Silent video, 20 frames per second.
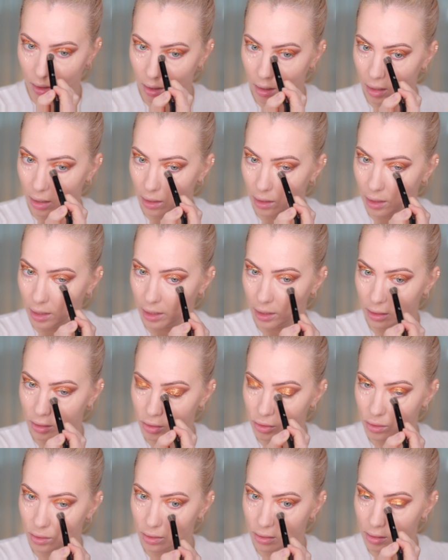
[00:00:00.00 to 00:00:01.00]
I like
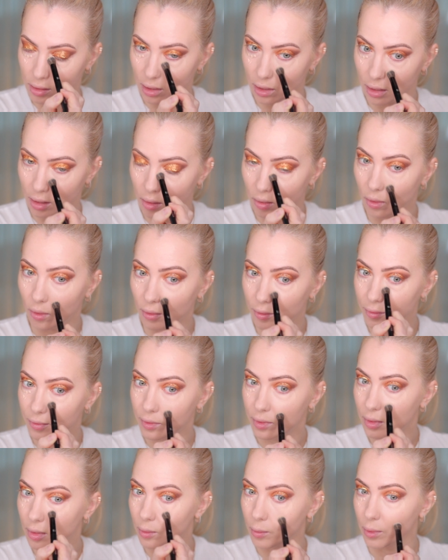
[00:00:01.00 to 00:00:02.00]
to start
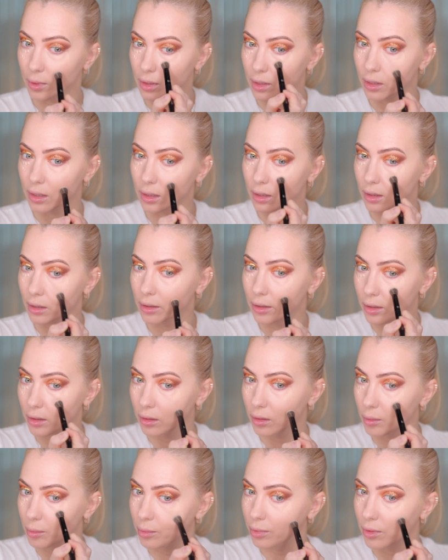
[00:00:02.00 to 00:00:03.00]
off with a
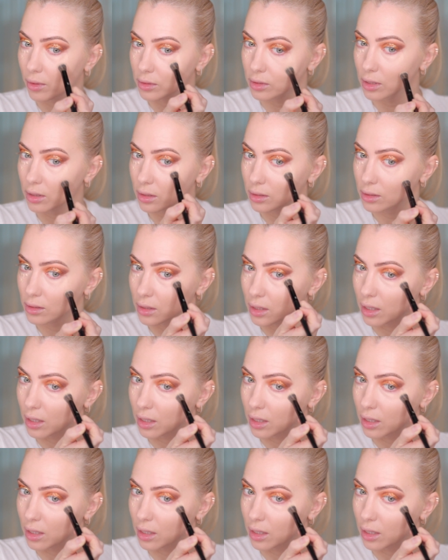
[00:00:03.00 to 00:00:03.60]
little product,